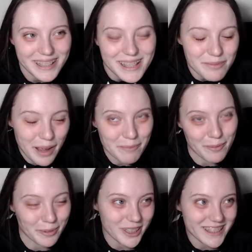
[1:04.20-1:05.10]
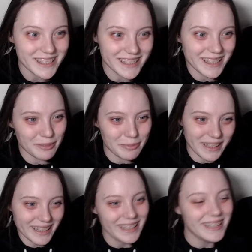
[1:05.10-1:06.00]
into my memory just a little
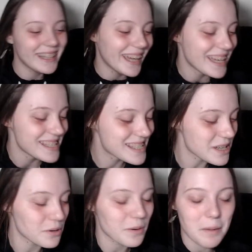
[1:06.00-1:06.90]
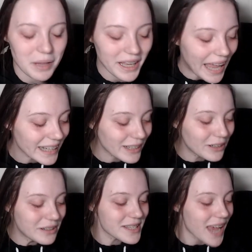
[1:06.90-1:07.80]
bit. So it kind of
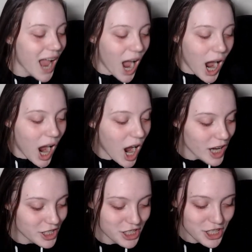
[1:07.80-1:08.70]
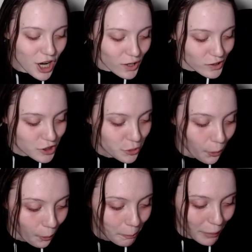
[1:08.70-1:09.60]
goes, Ashnag
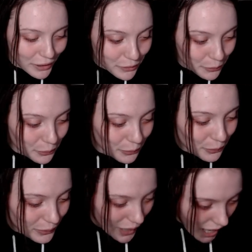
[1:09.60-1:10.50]
durbatuluk,